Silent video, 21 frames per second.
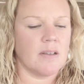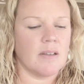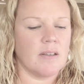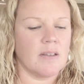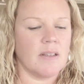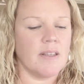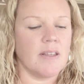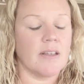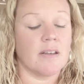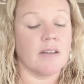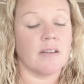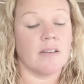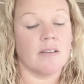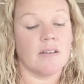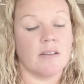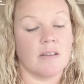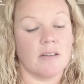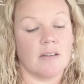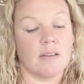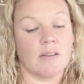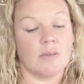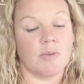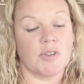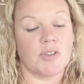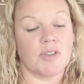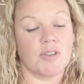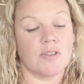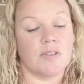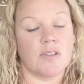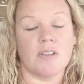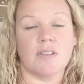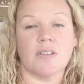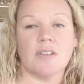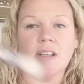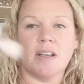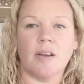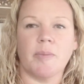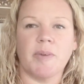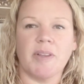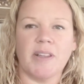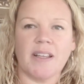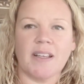Yeah, which
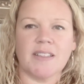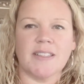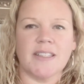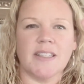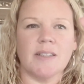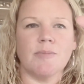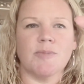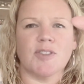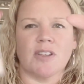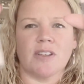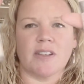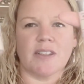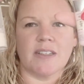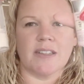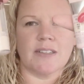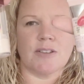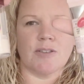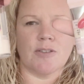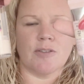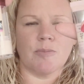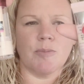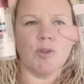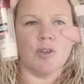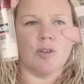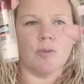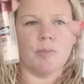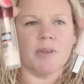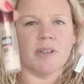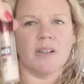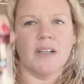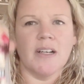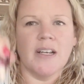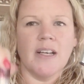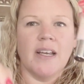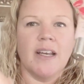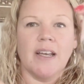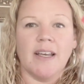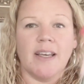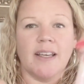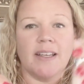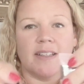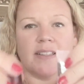that seems like it's got more, but
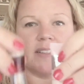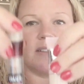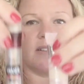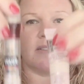it's,